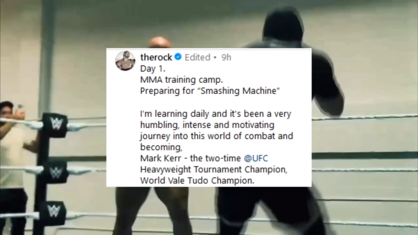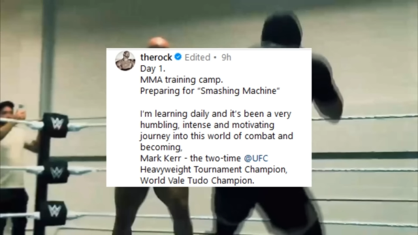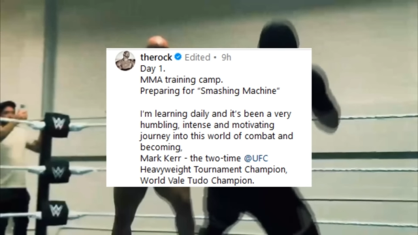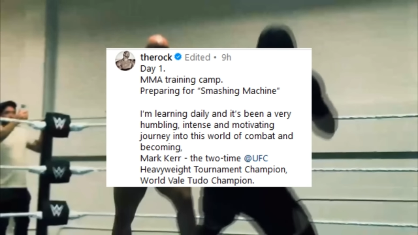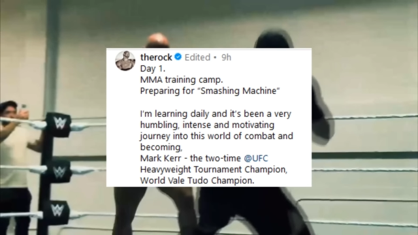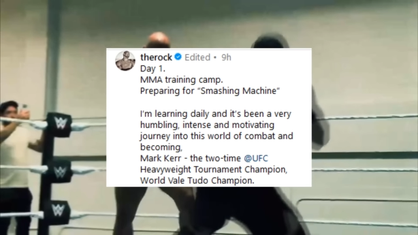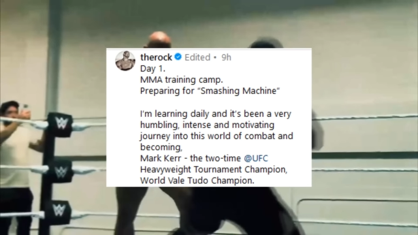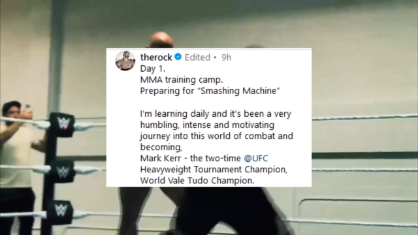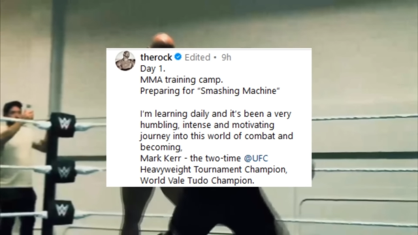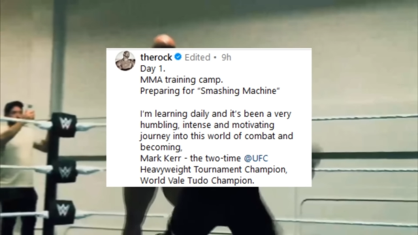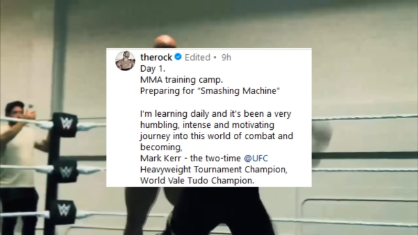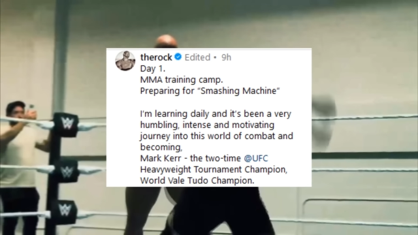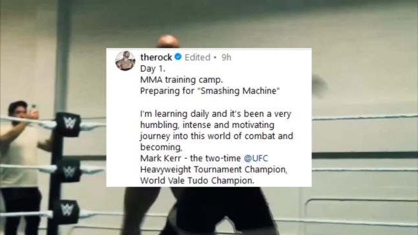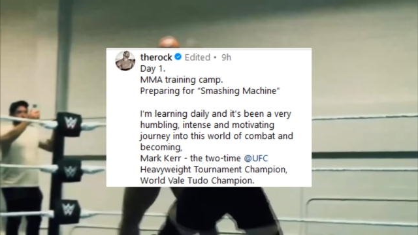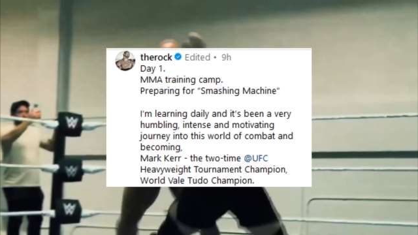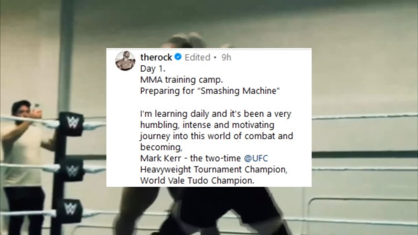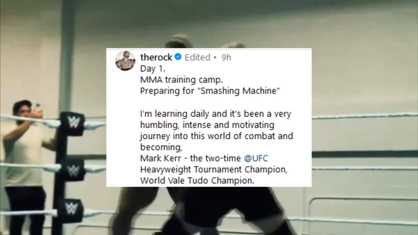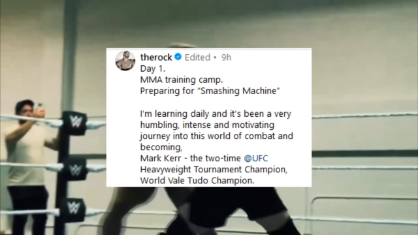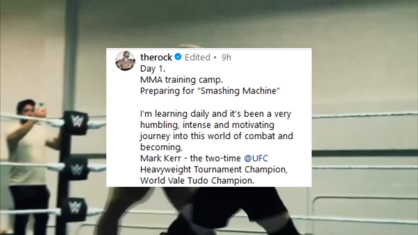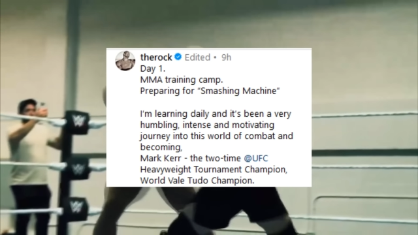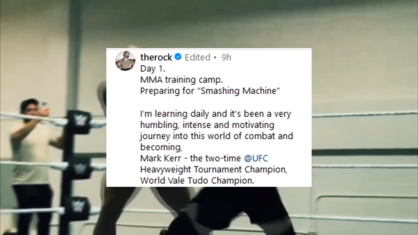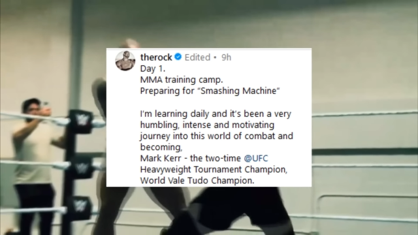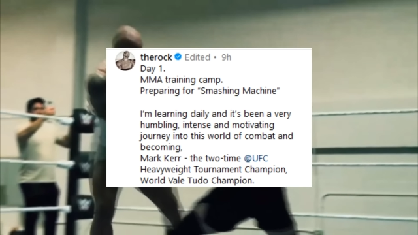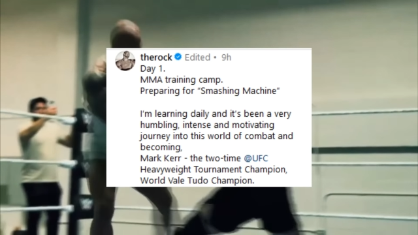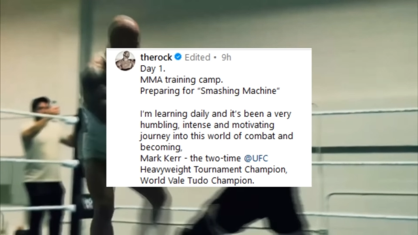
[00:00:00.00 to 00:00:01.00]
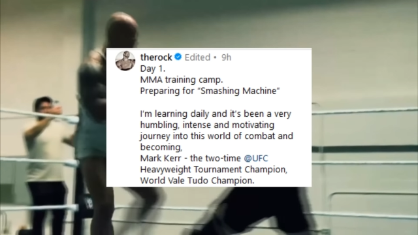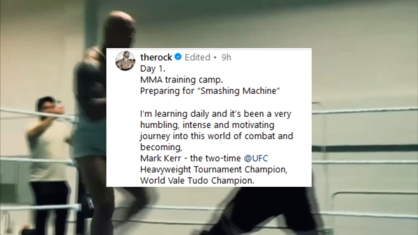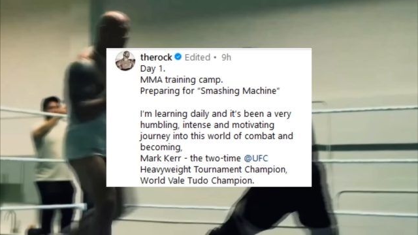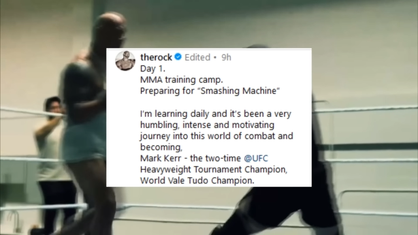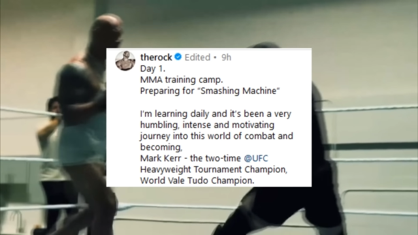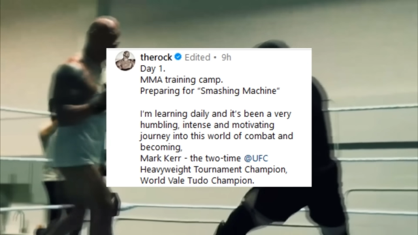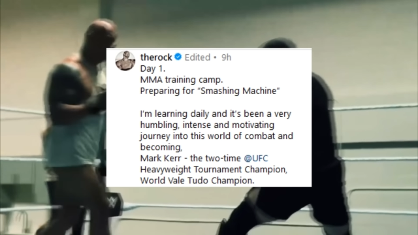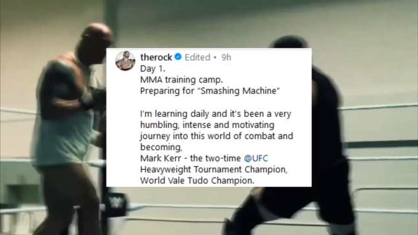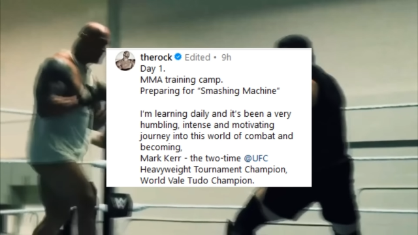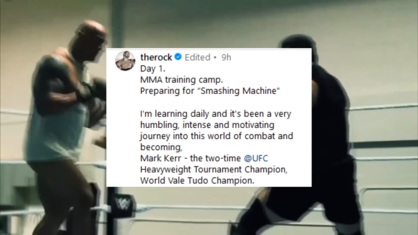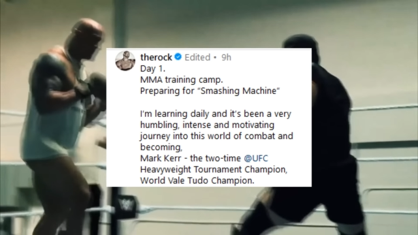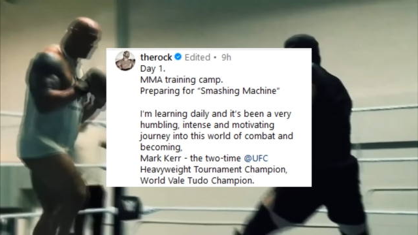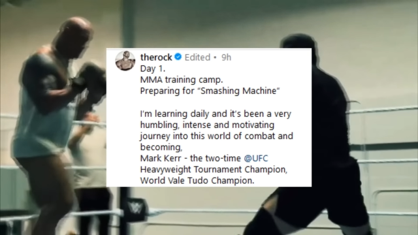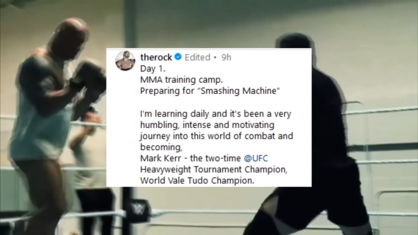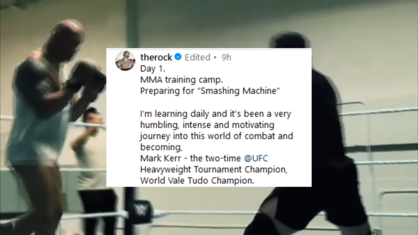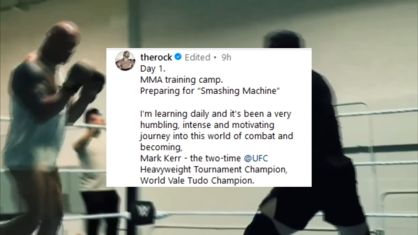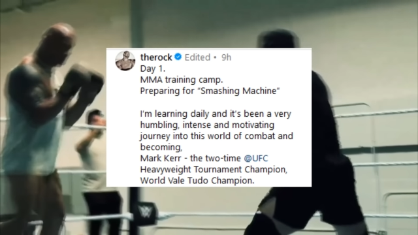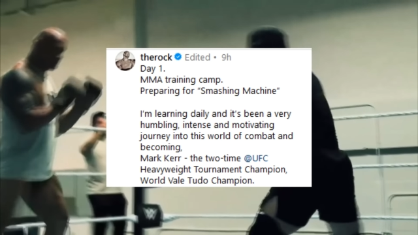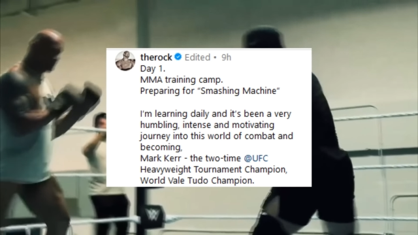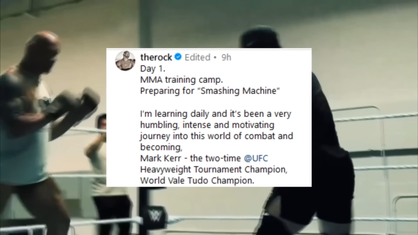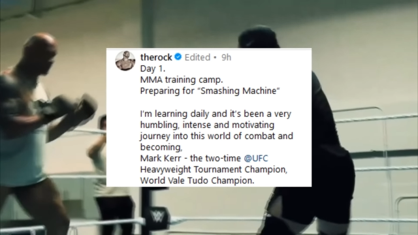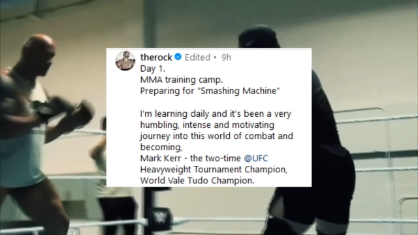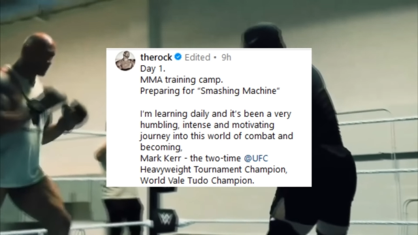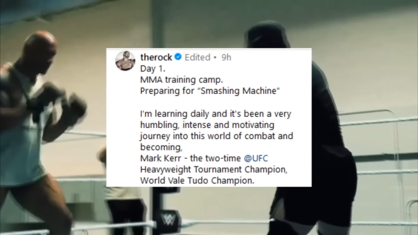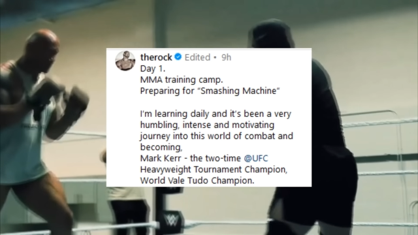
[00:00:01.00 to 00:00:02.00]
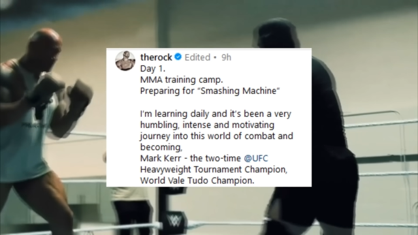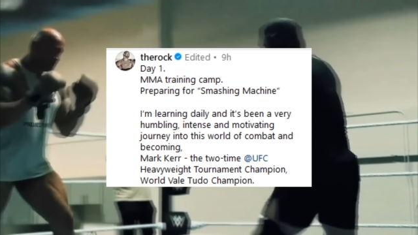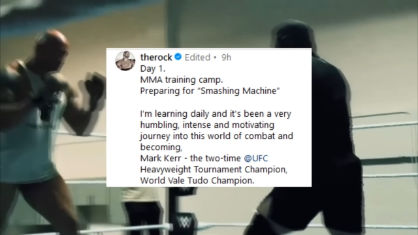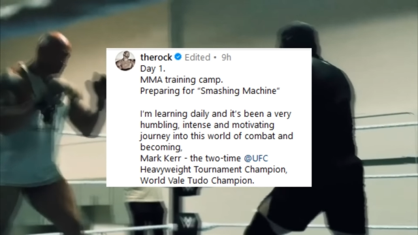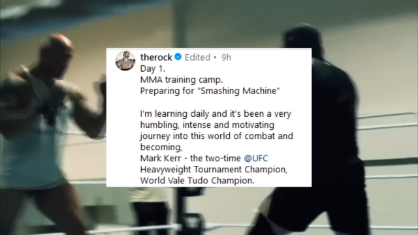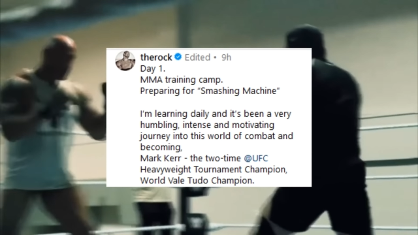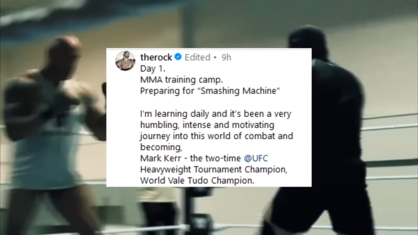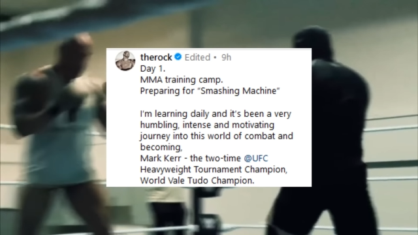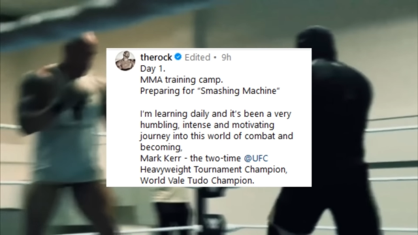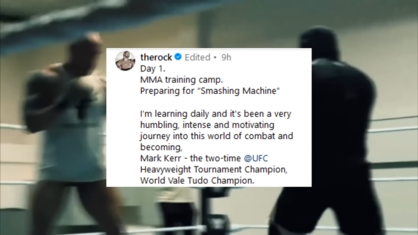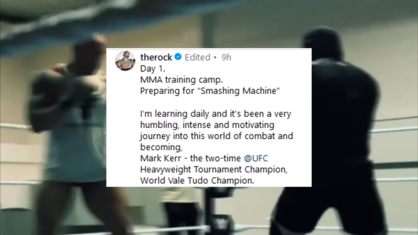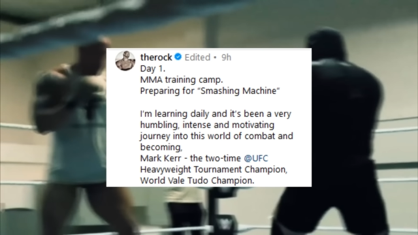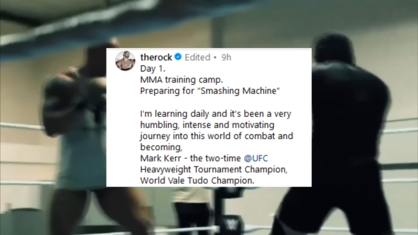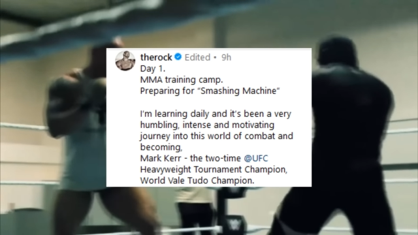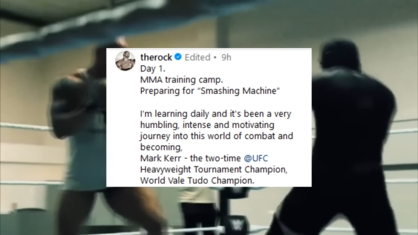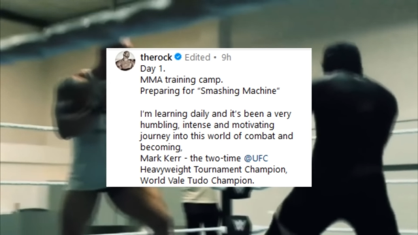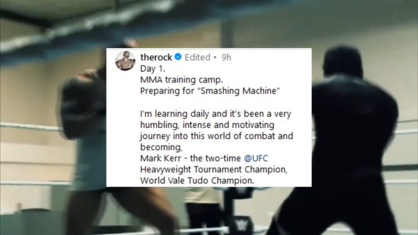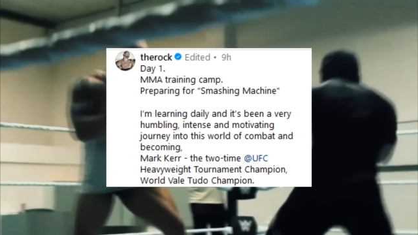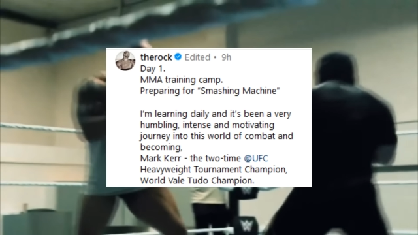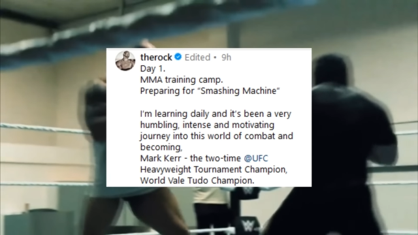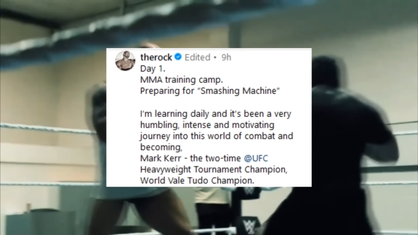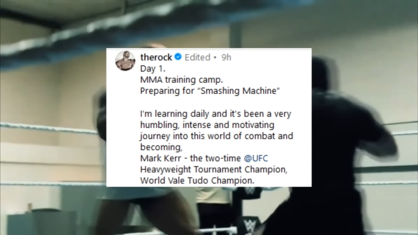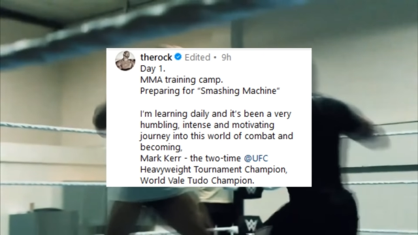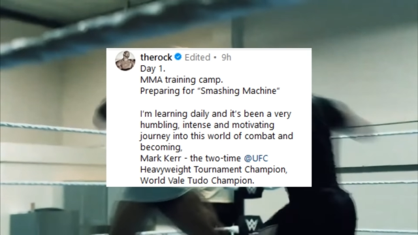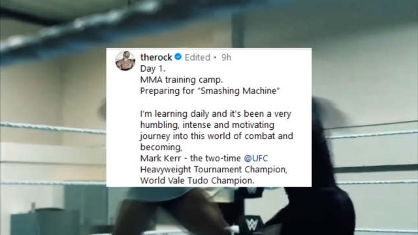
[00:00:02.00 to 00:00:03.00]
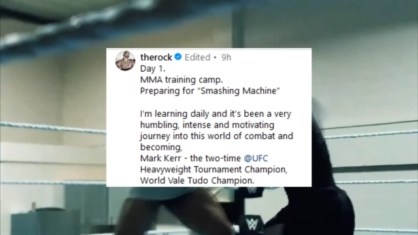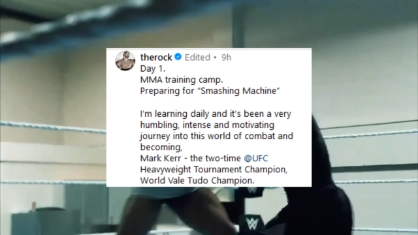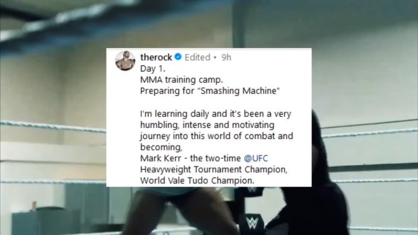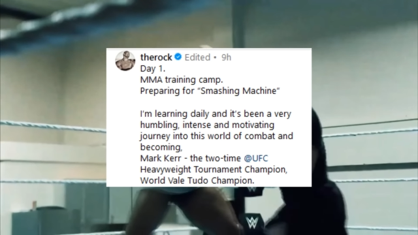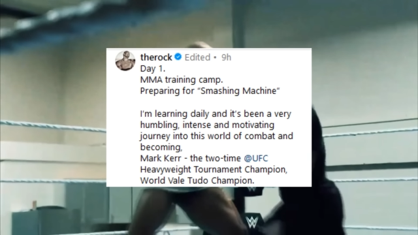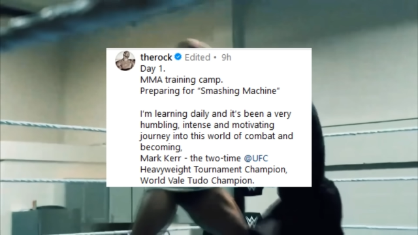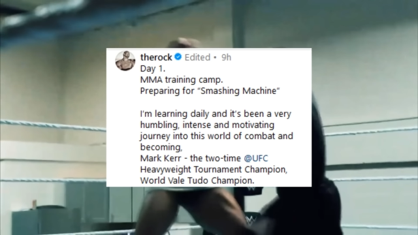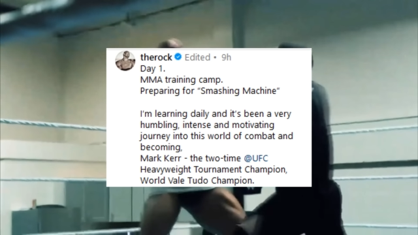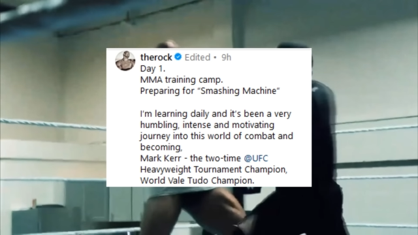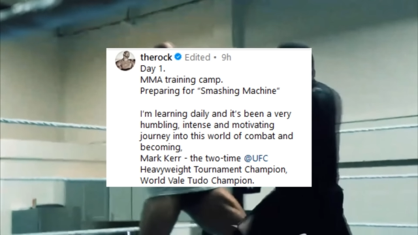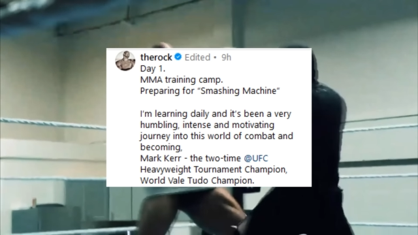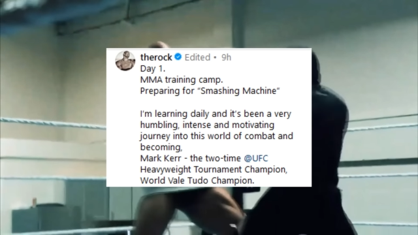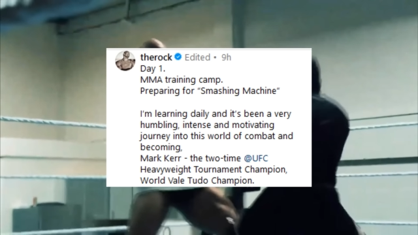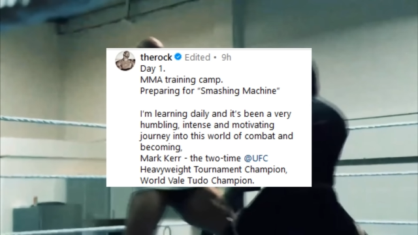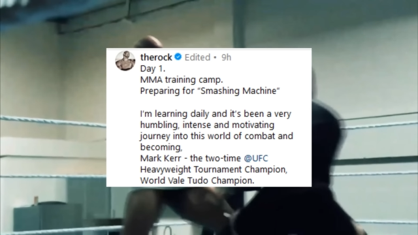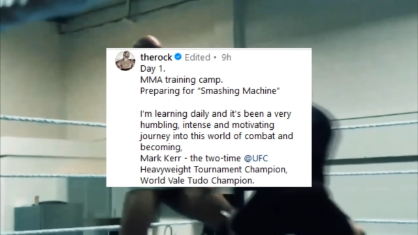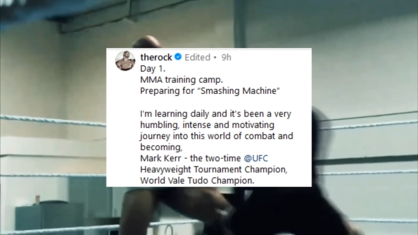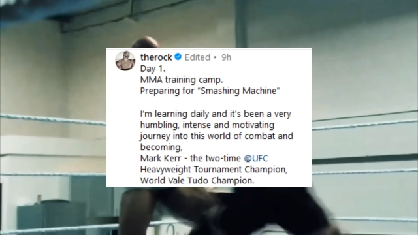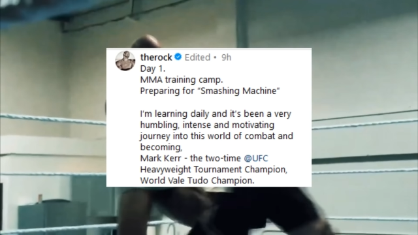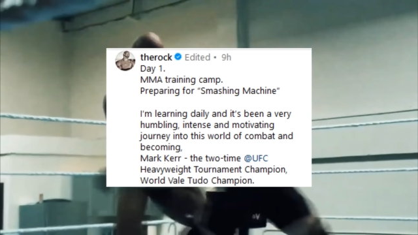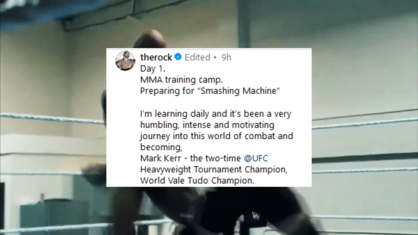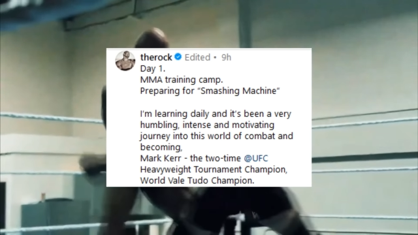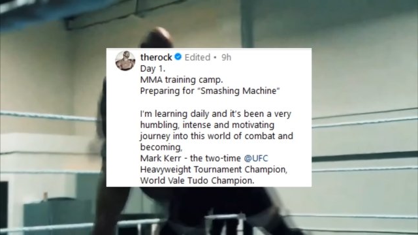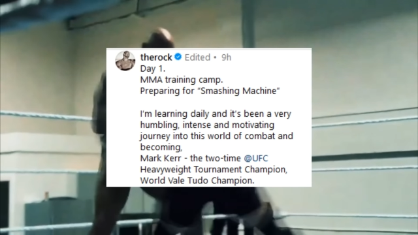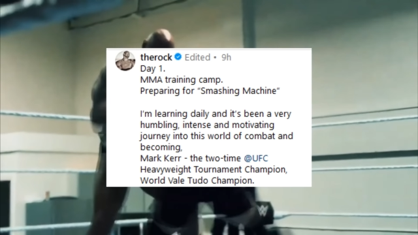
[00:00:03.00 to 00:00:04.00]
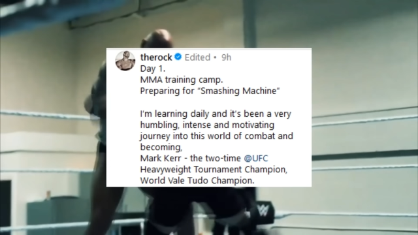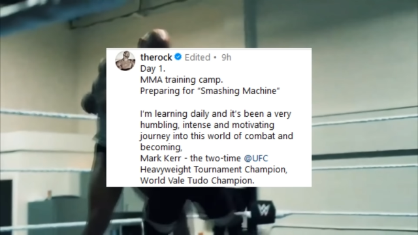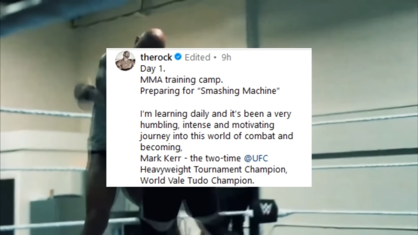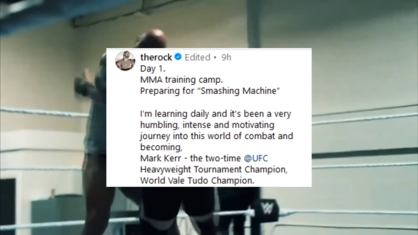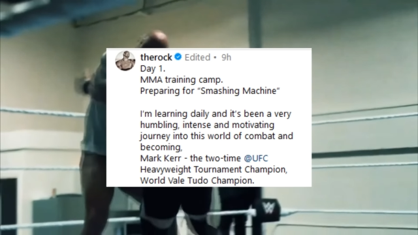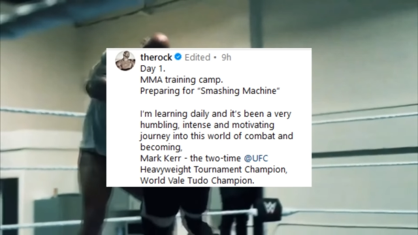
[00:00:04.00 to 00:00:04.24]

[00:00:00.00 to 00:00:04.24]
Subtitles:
No face is visible, so there are no lips to read.